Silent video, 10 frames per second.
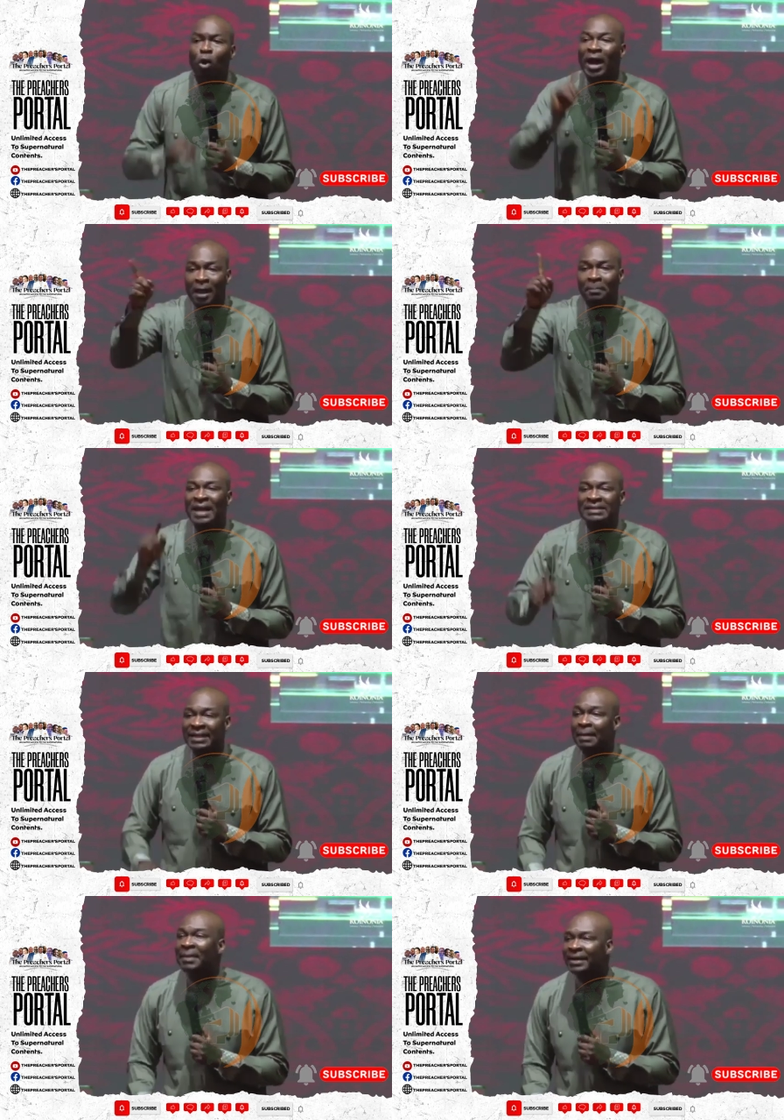helper is
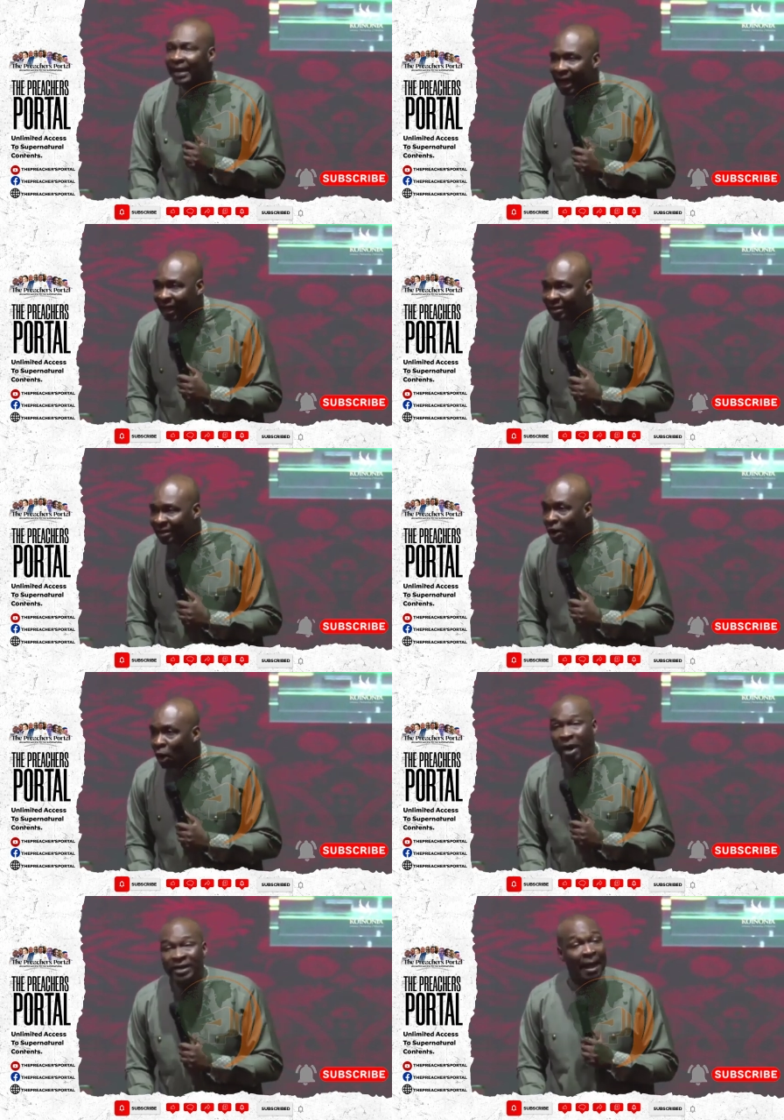in america
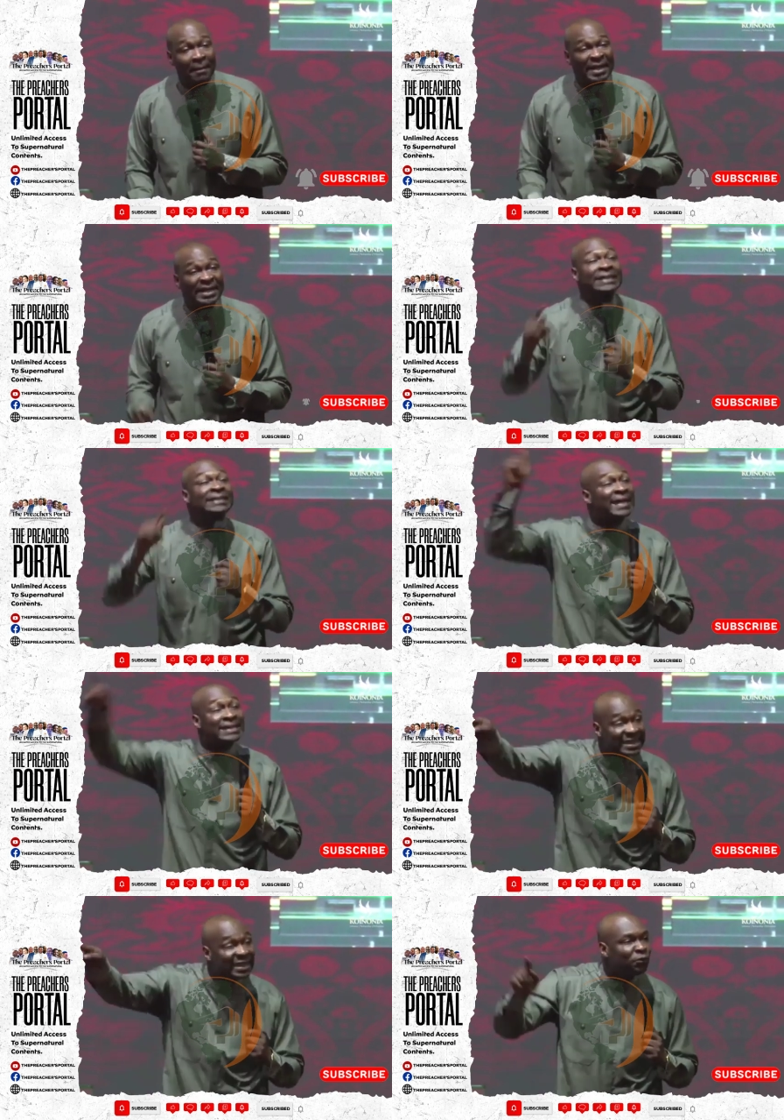or it can mean
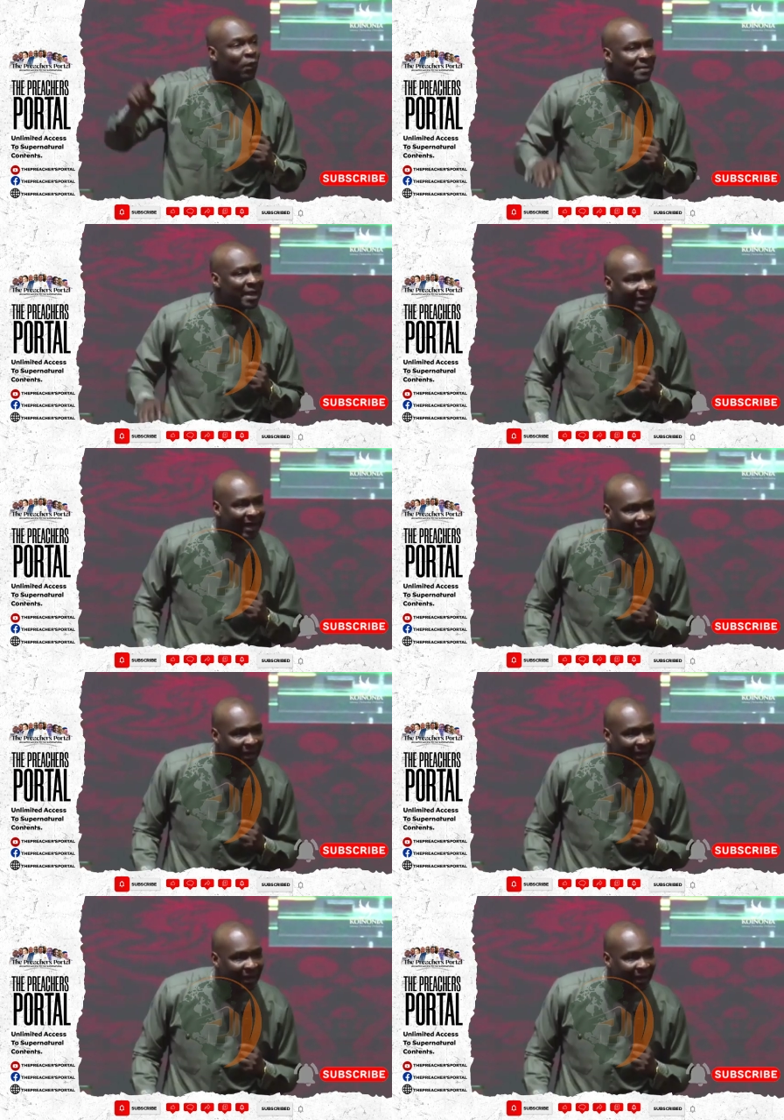intercede for america